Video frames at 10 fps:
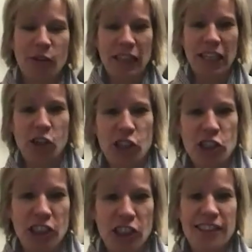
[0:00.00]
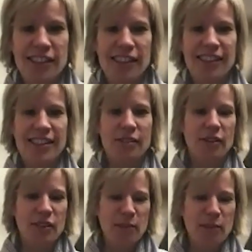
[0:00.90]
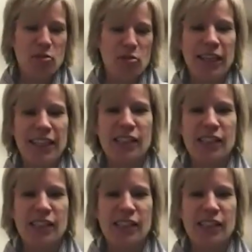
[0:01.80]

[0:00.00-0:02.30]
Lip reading: literature. It's sometimes written